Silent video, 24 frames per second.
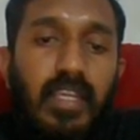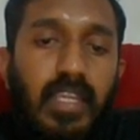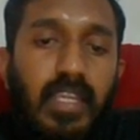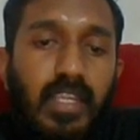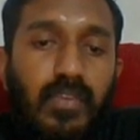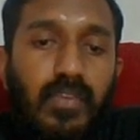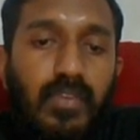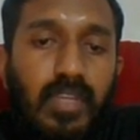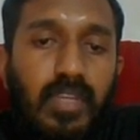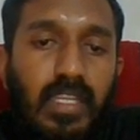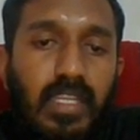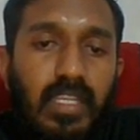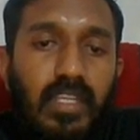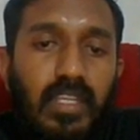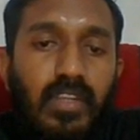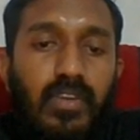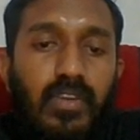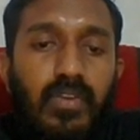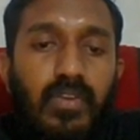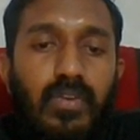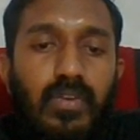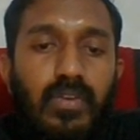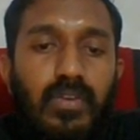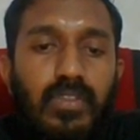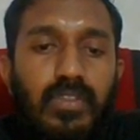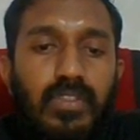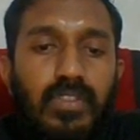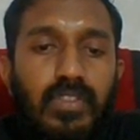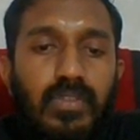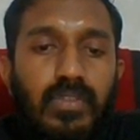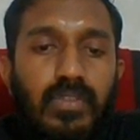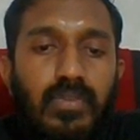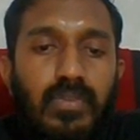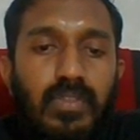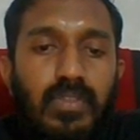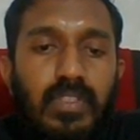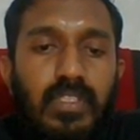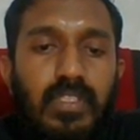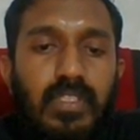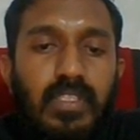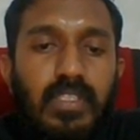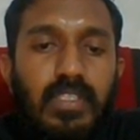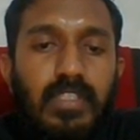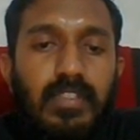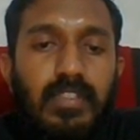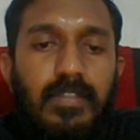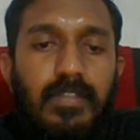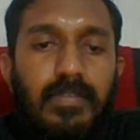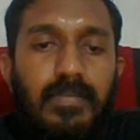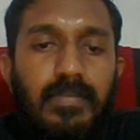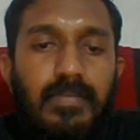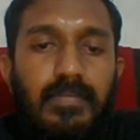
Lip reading: If king goes to the